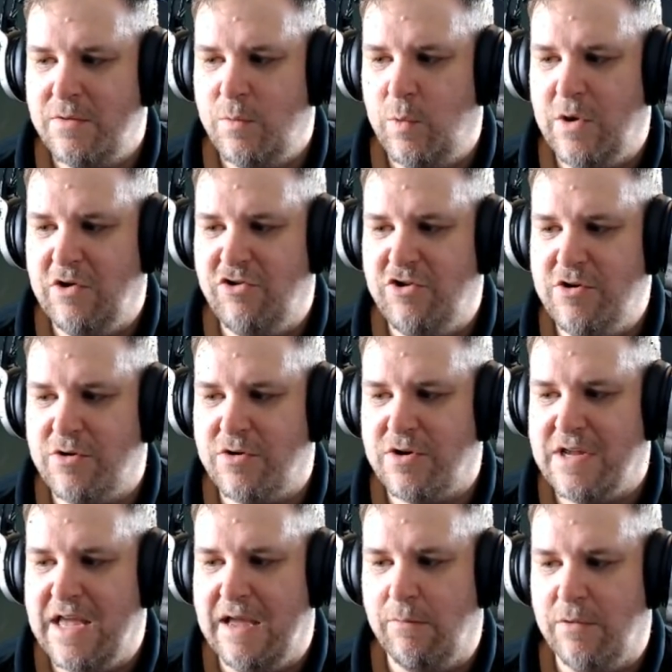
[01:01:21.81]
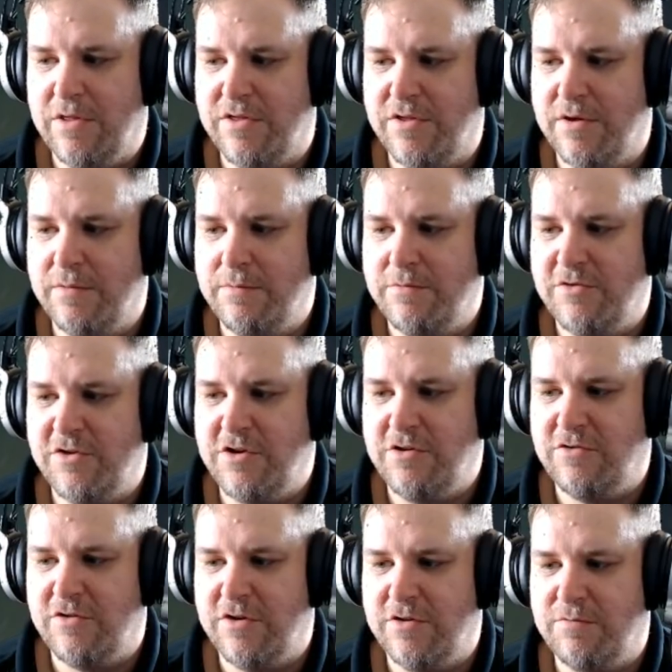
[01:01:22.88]
which you could get with them
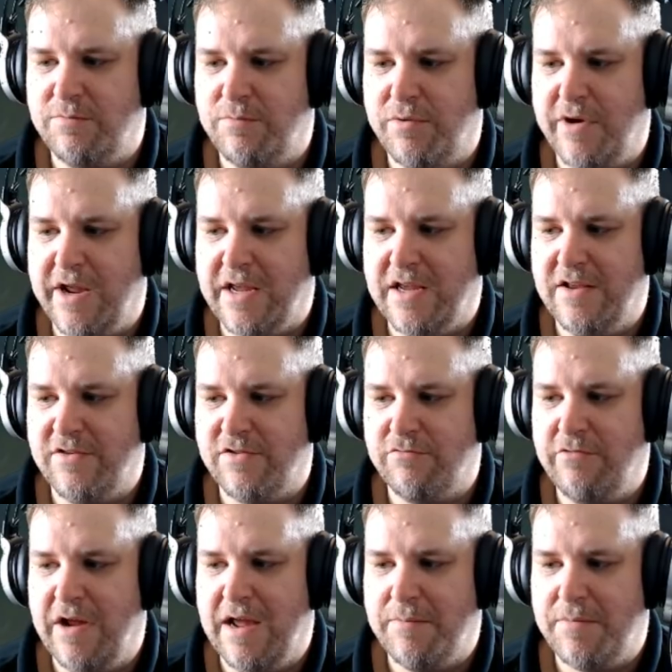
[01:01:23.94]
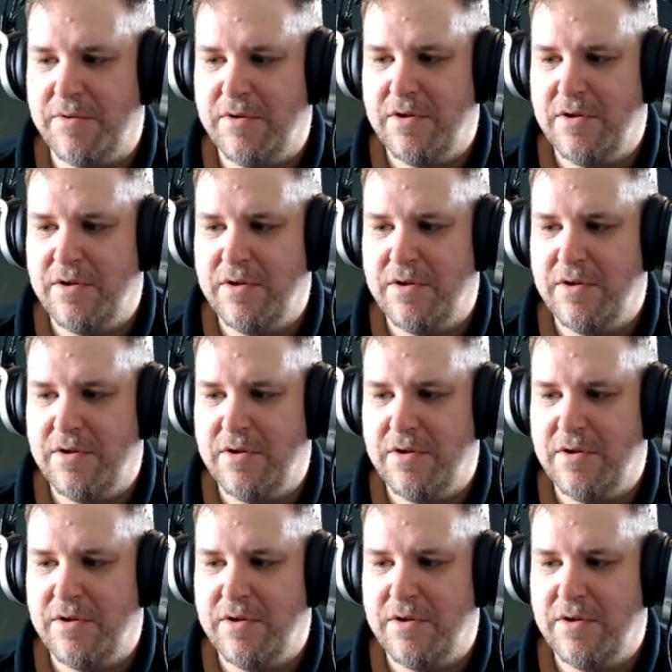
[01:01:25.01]
to break into rep.